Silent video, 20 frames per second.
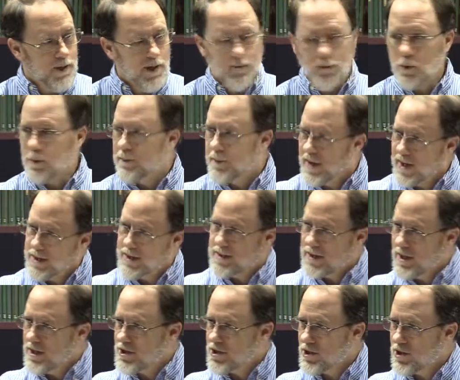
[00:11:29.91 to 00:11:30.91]
if we will pay
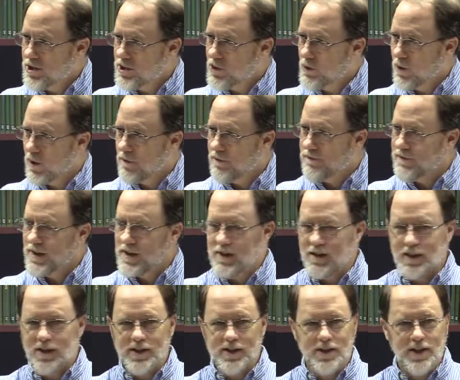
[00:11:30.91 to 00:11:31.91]
attention to our
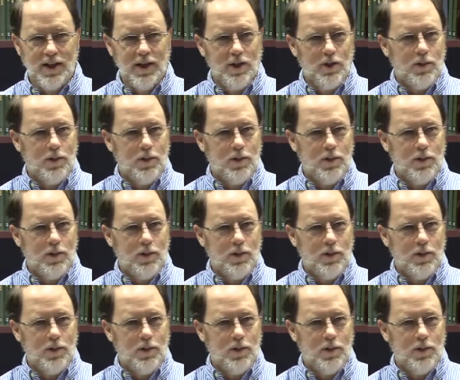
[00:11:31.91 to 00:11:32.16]
feelings,